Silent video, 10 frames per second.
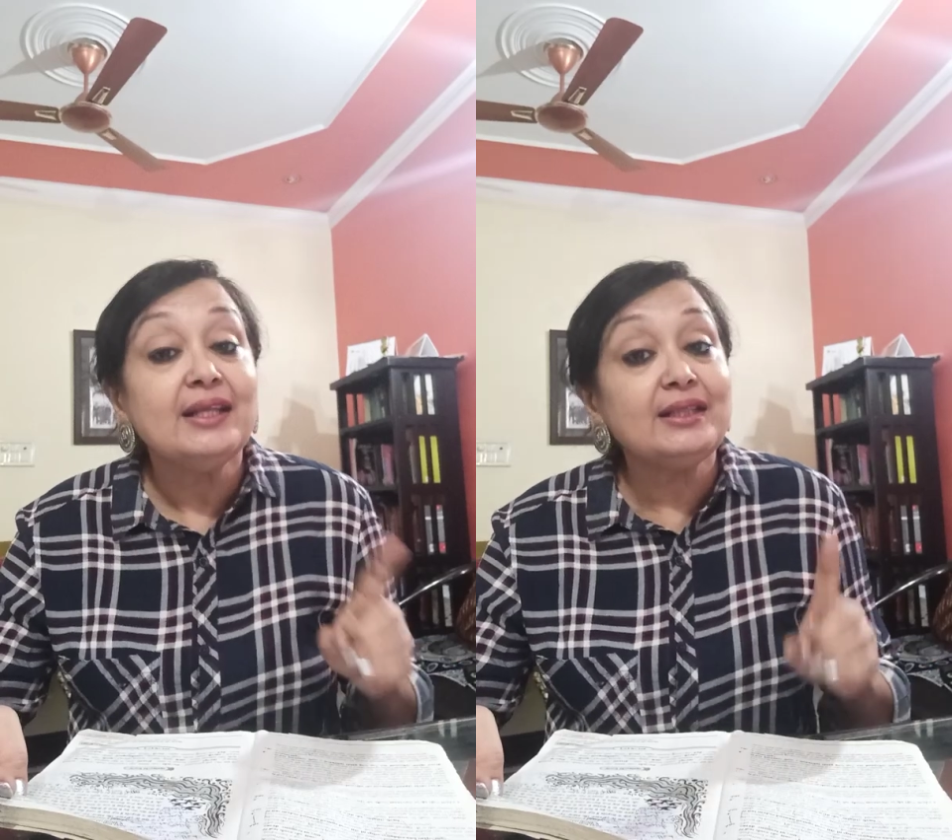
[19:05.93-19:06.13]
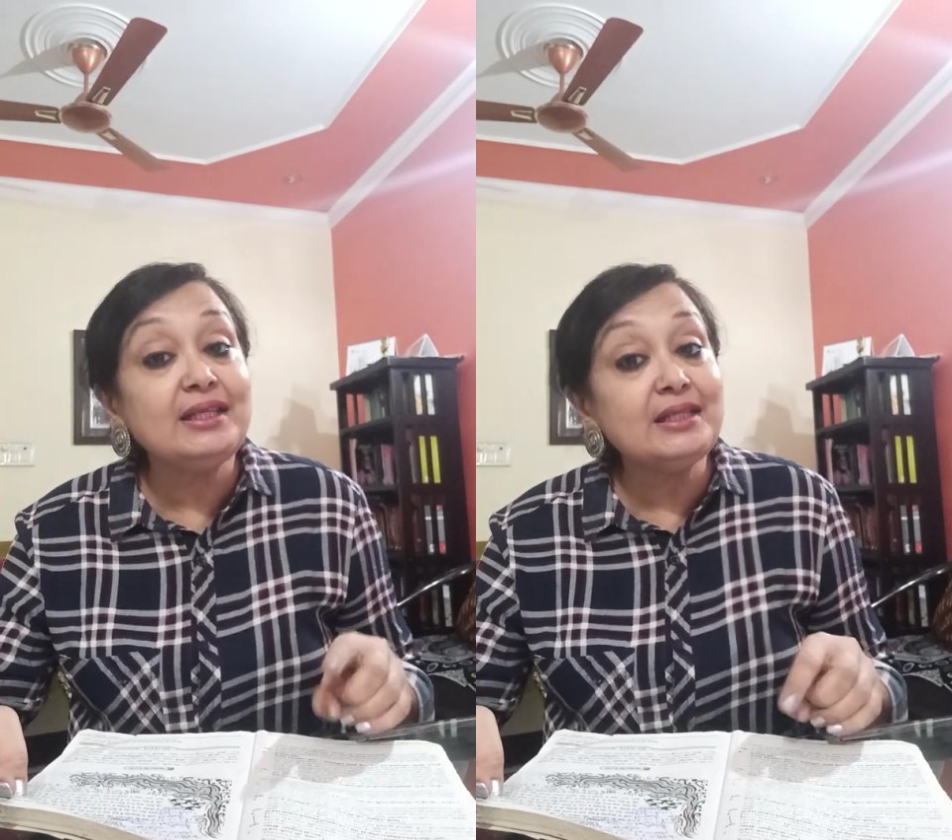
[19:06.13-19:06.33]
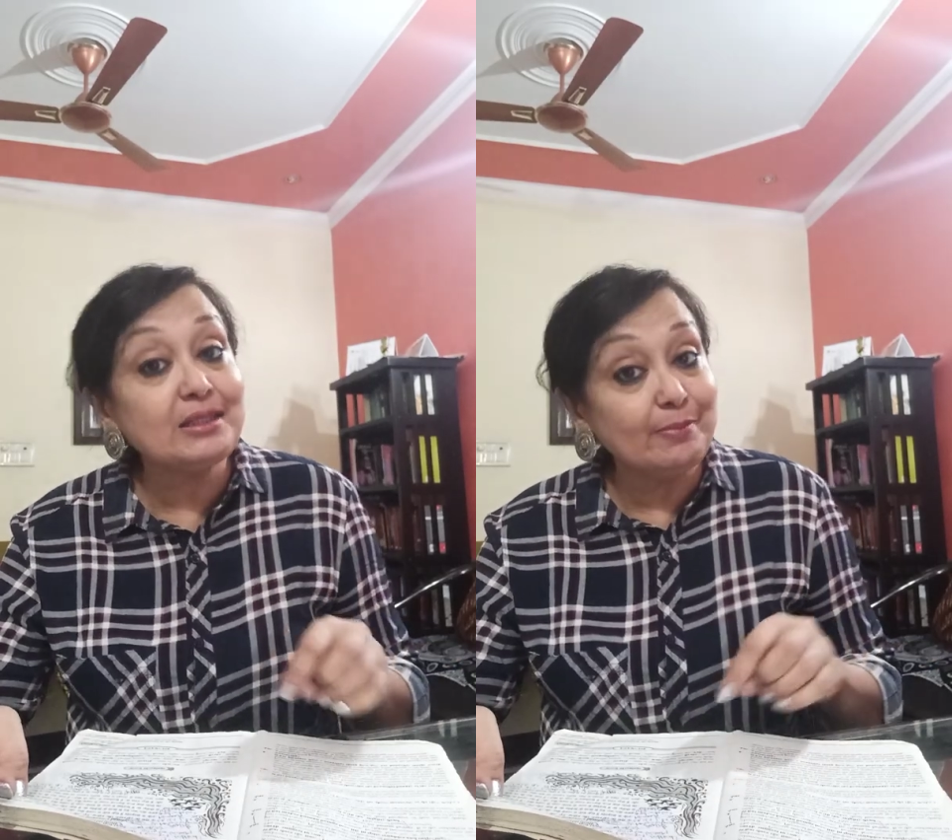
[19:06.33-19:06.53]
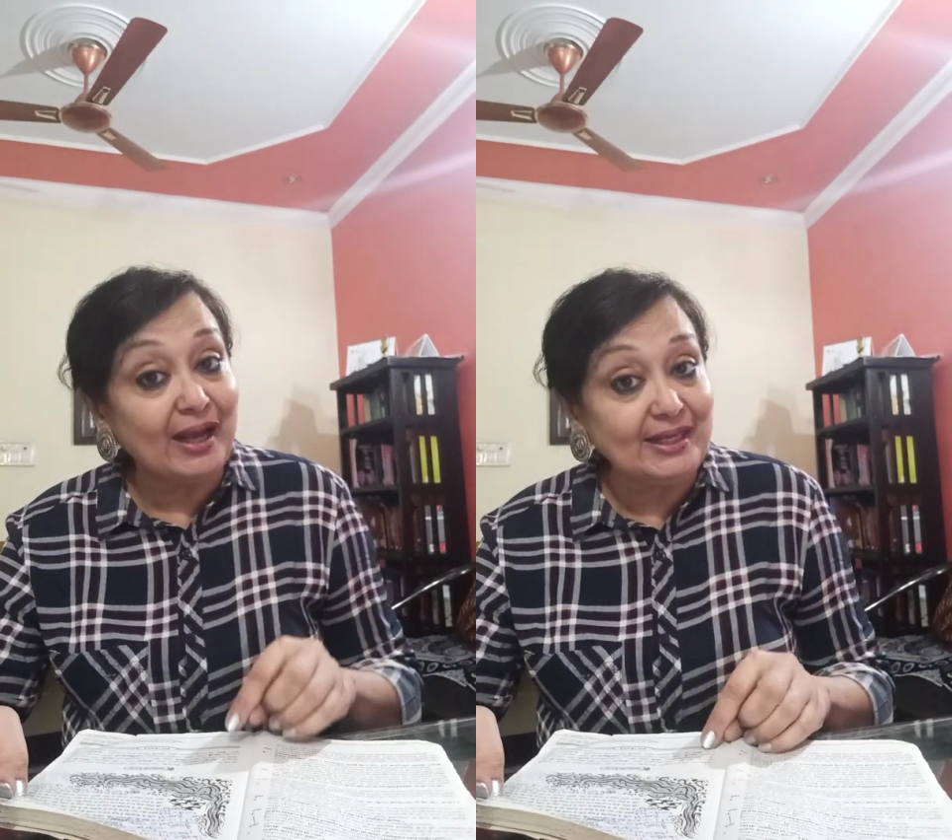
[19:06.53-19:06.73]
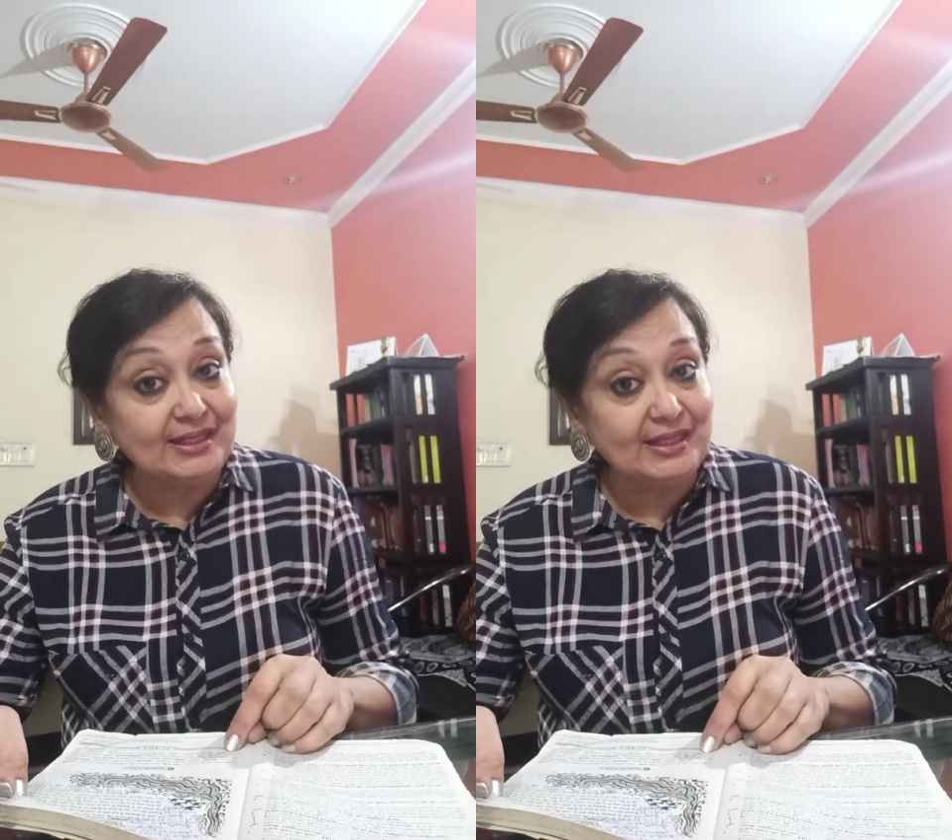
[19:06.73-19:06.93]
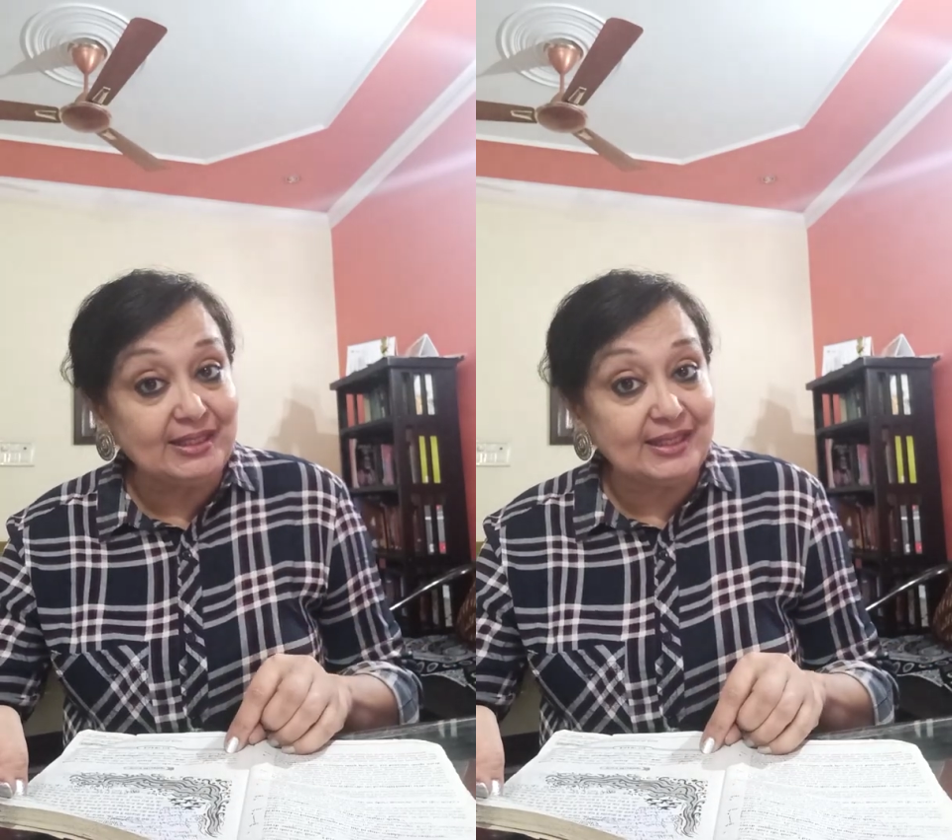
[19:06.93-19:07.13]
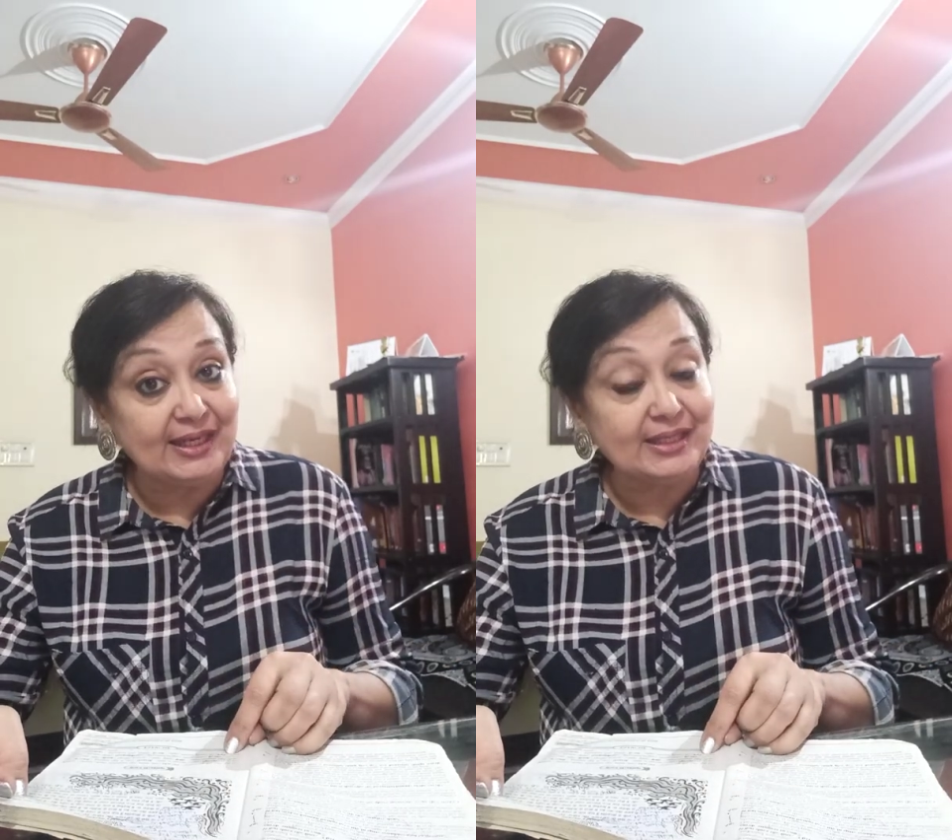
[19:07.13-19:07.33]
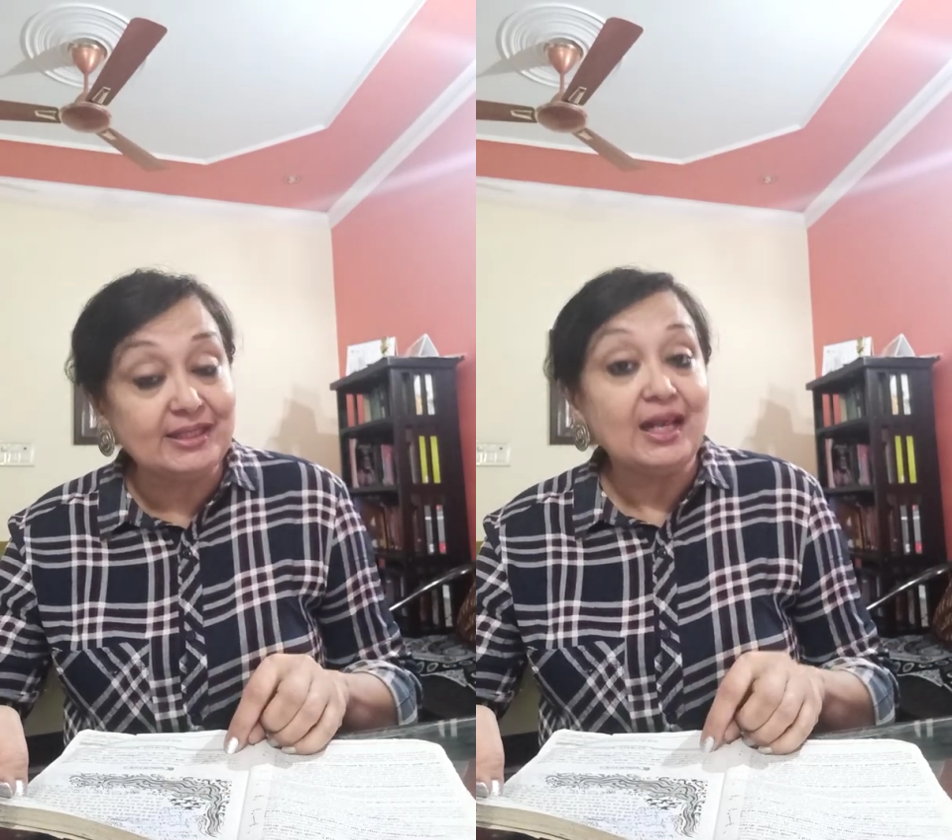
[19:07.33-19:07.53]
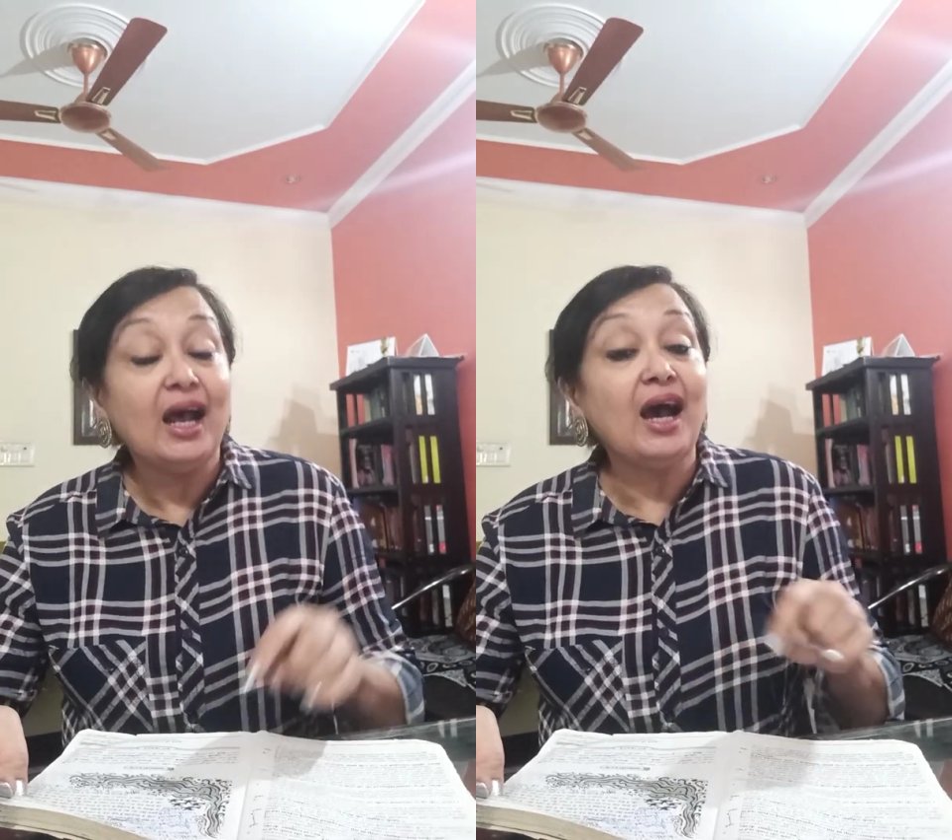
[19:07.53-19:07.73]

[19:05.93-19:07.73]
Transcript: These mighty deads